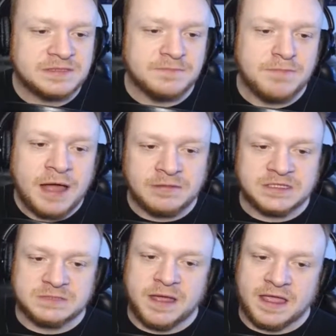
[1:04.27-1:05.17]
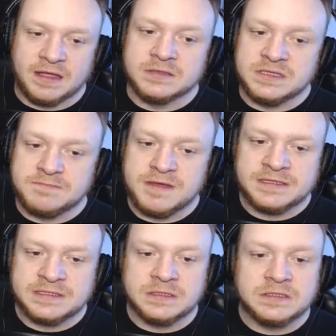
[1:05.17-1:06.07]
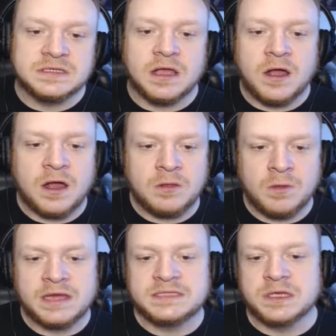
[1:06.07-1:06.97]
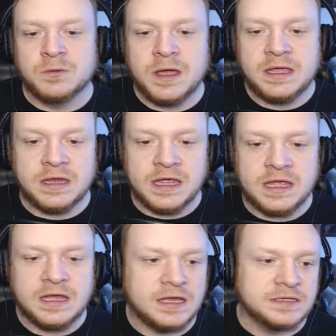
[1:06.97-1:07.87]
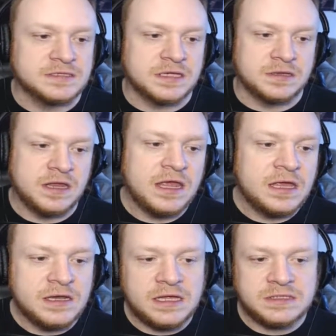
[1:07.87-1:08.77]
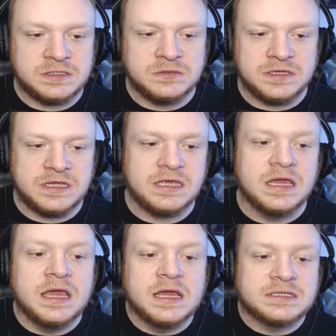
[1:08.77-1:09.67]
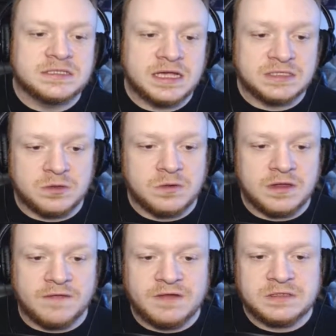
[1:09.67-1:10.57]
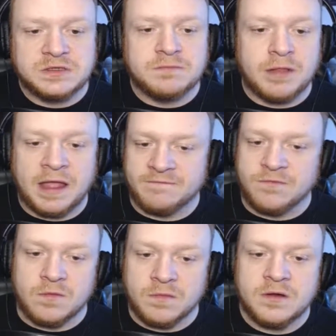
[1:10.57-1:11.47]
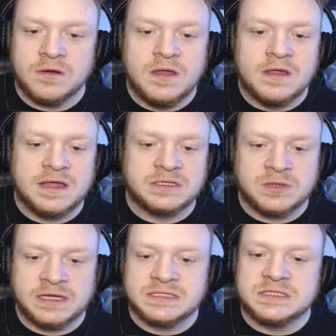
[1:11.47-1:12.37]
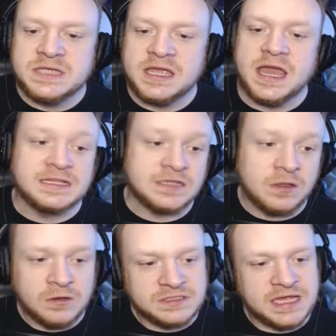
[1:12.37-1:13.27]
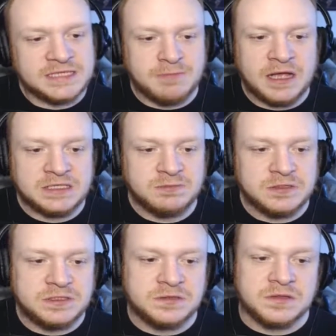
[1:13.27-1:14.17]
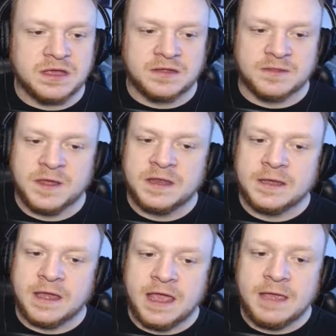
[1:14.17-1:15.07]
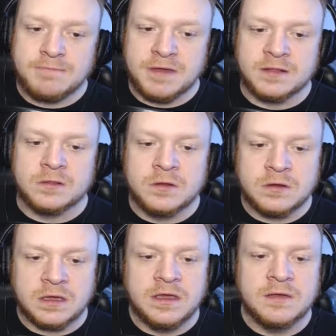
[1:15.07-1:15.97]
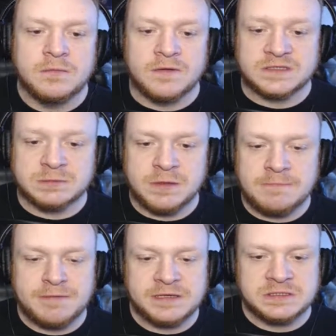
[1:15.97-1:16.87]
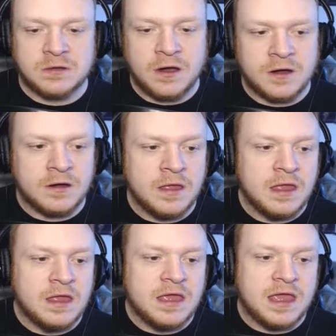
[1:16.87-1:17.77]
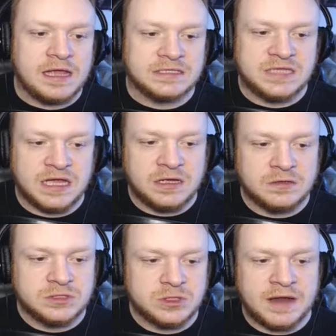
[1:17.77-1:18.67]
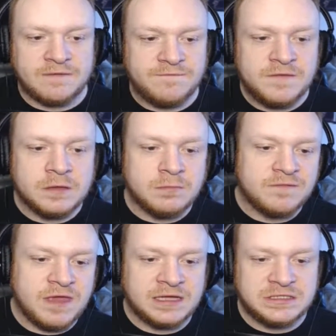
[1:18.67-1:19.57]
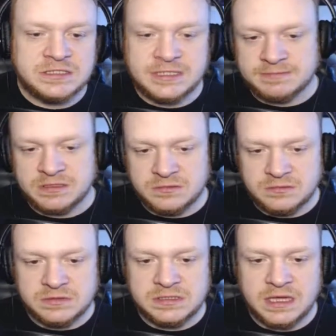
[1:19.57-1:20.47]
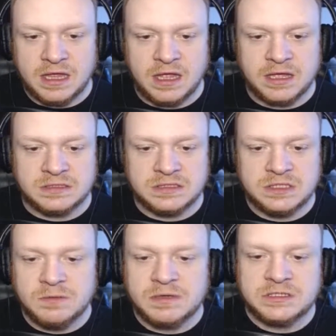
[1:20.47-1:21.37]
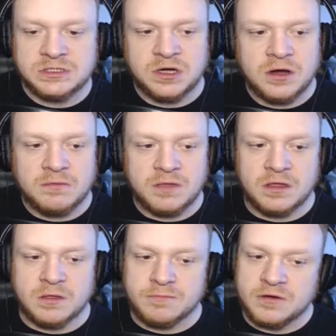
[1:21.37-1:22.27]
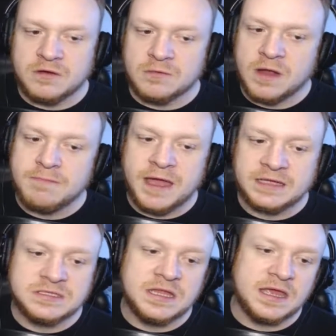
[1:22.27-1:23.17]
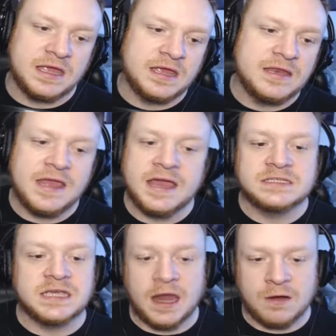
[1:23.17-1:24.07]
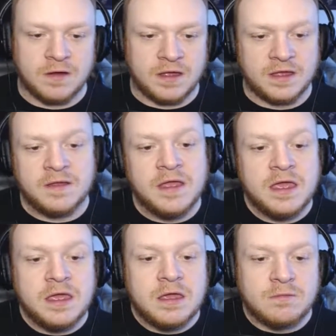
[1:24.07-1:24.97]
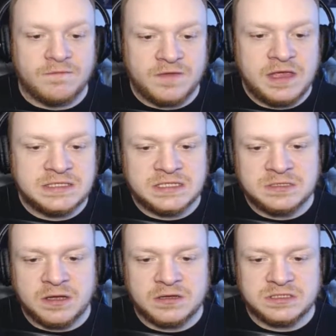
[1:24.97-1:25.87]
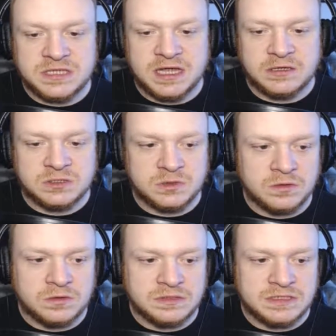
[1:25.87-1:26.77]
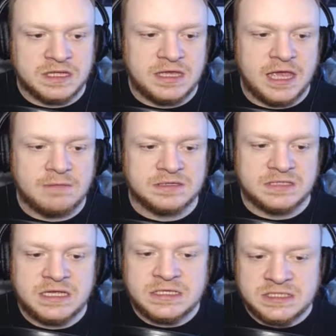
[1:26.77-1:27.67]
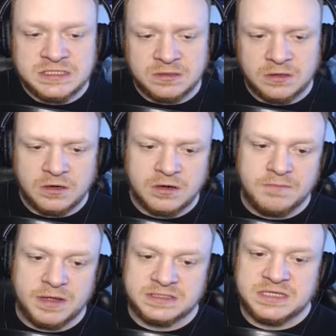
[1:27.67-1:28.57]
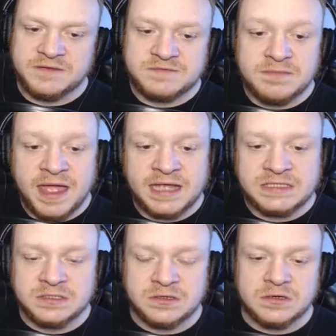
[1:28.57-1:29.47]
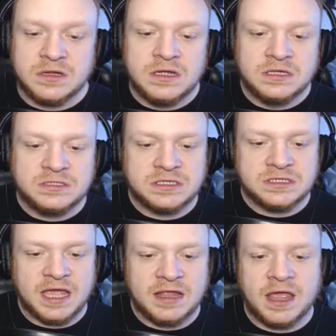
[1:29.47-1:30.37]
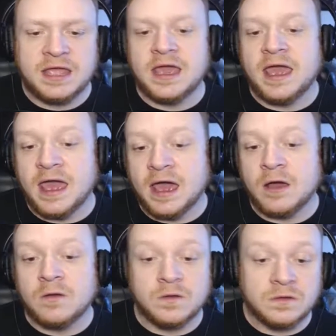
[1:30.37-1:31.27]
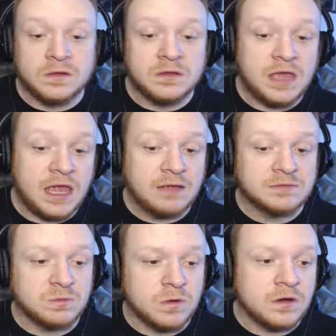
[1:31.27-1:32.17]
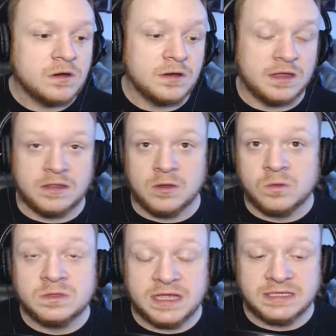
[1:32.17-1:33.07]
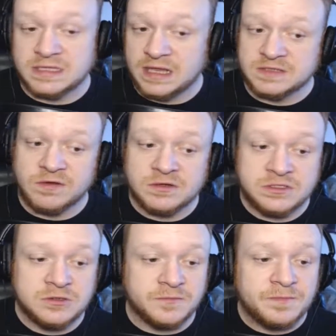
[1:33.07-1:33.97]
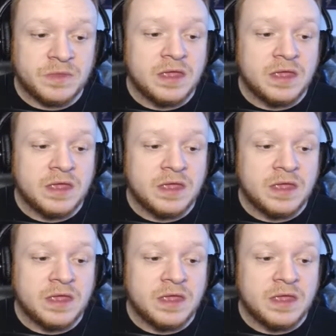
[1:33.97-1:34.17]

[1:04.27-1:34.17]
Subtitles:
and published by Elden Pixels, Alwa'S Awakening is an indie 2D side-scrolling adventure platformer that tries to stay as close as possible to the authentic 8-bit look with sweet pixel art, a soundtrack filled with catchy chiptunes, and so much charm it'll bring you right back to that NES era. With easy-to-understand controls, the game is easy to learn but tough to master, just like how games were in the old days. That's very true.